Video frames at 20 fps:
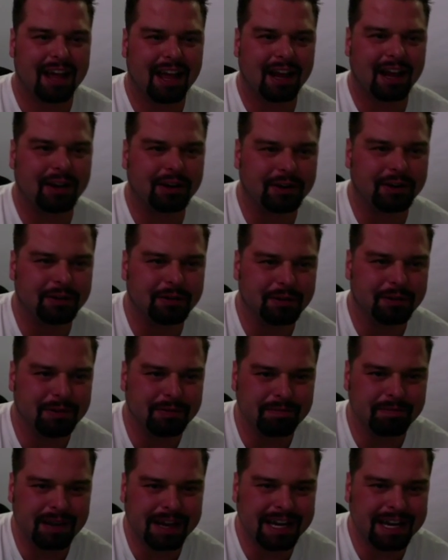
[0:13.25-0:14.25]
Hello,
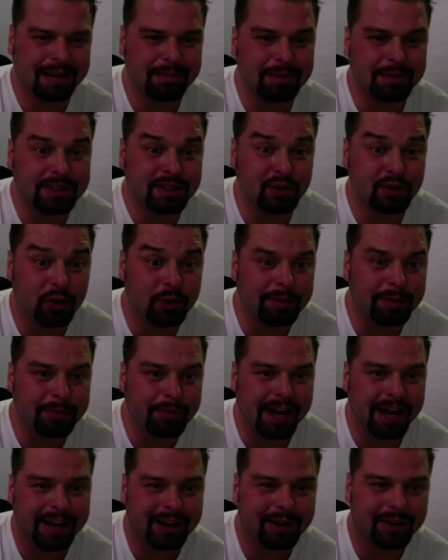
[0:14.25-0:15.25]
my name is Norman
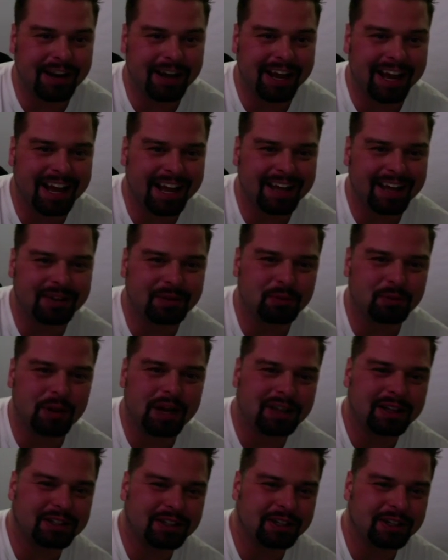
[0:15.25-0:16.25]
Meier and
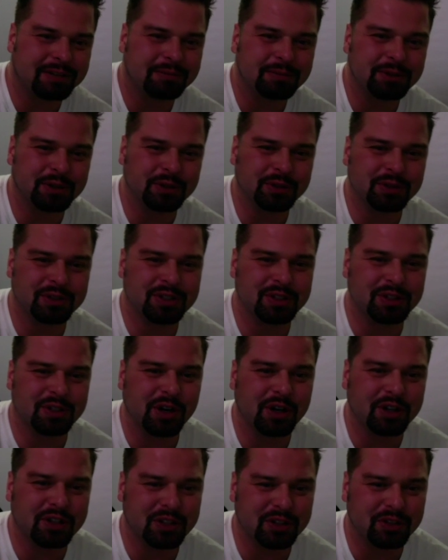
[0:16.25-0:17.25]
welcome to
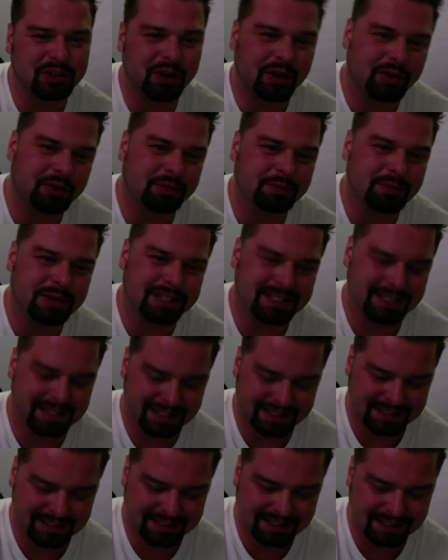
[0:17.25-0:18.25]
Start Your Own
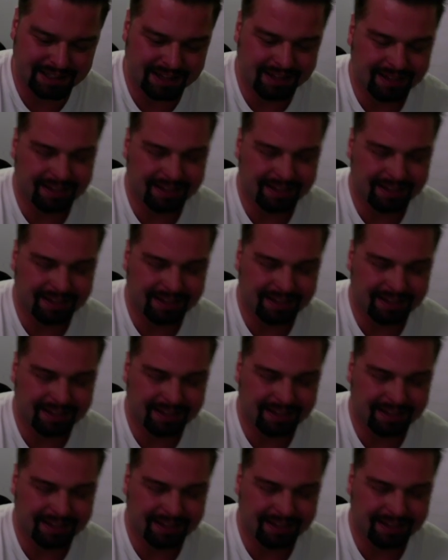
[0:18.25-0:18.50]
Business.